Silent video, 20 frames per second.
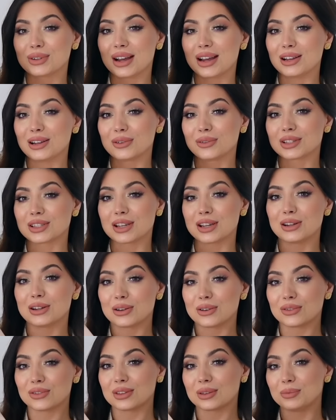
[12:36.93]
I love it. I
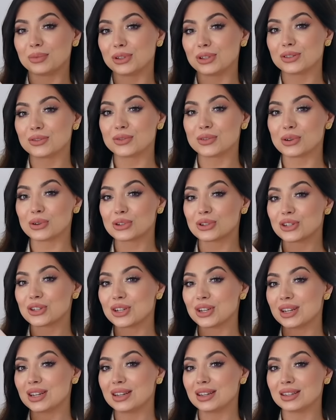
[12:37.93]
love the beautiful
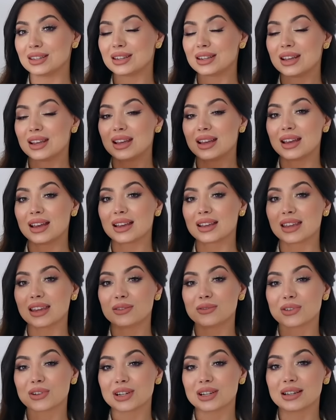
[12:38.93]
sheen.
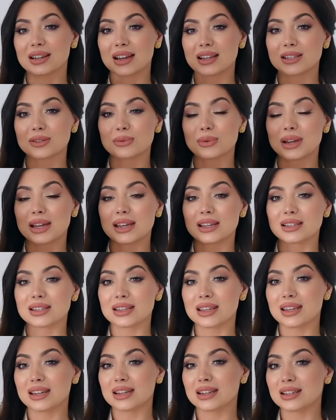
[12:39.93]
Again, very lightweight.
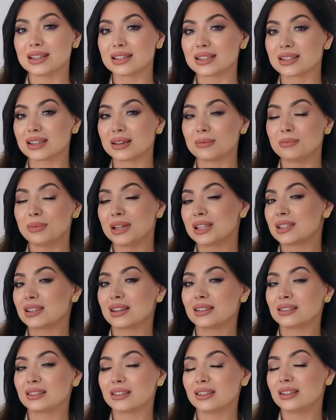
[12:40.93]
It is a bit
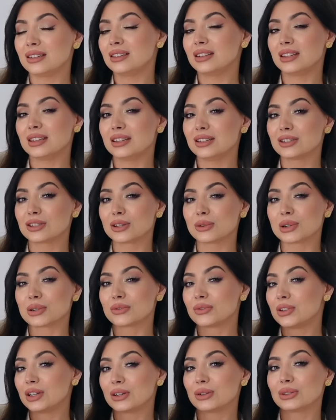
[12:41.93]
under the knee, so a
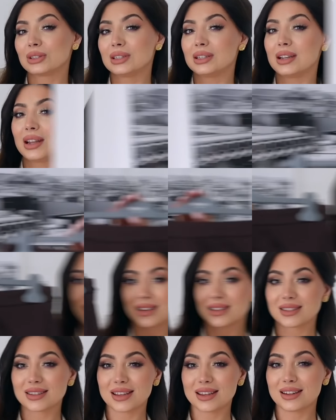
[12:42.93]
really good length.
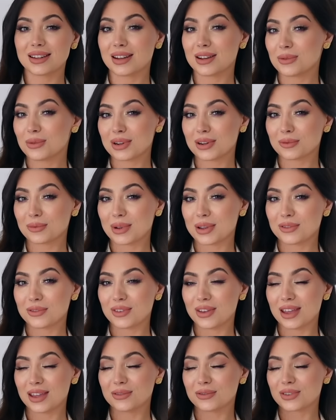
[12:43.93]
Next, another one of my
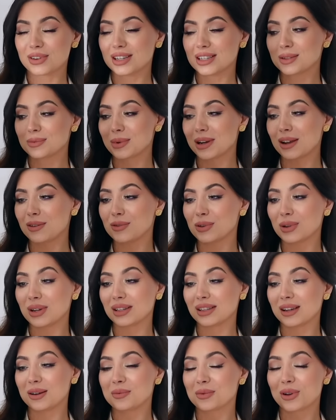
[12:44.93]
favorites, but I feel
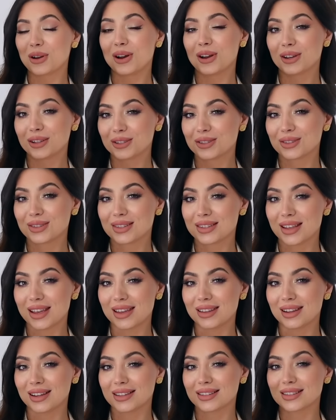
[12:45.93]
that I'm going to
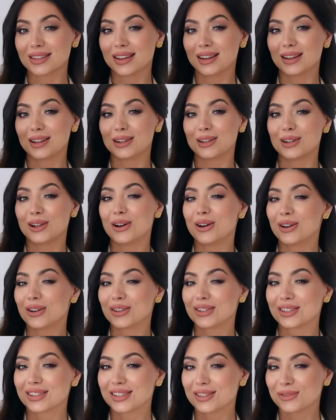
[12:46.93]
say that a
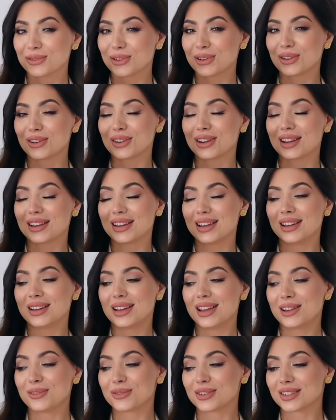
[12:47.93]
lot for
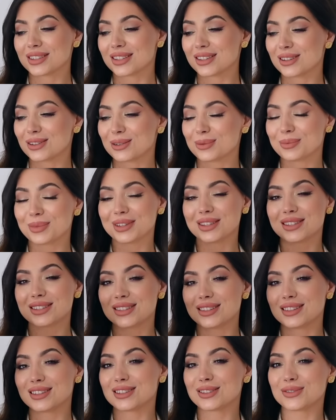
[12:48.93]
every single piece
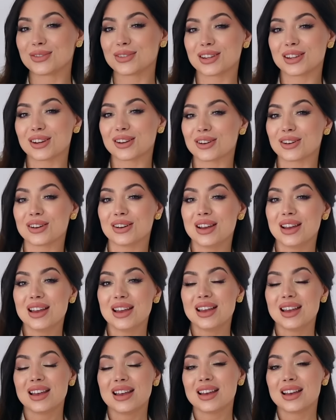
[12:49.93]
in this video.
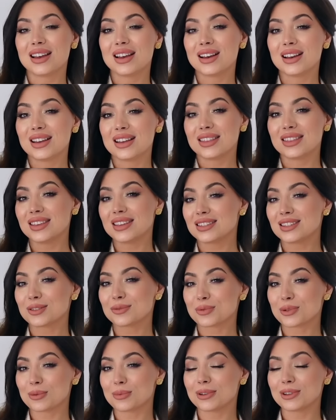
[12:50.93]
This is
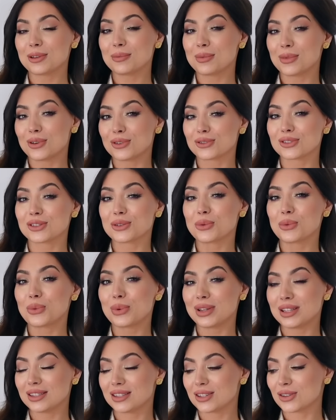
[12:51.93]
probably the most
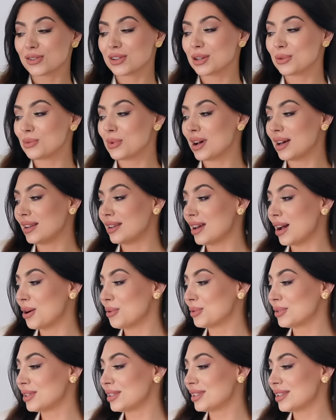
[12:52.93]
wintry one I
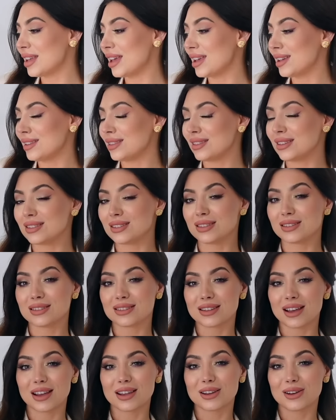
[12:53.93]
would say in this
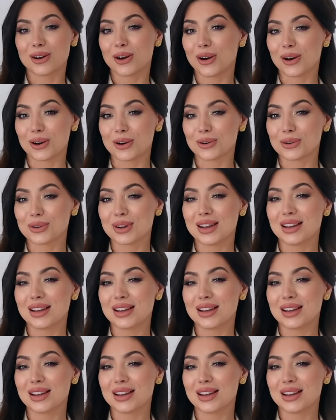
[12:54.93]
entire haul.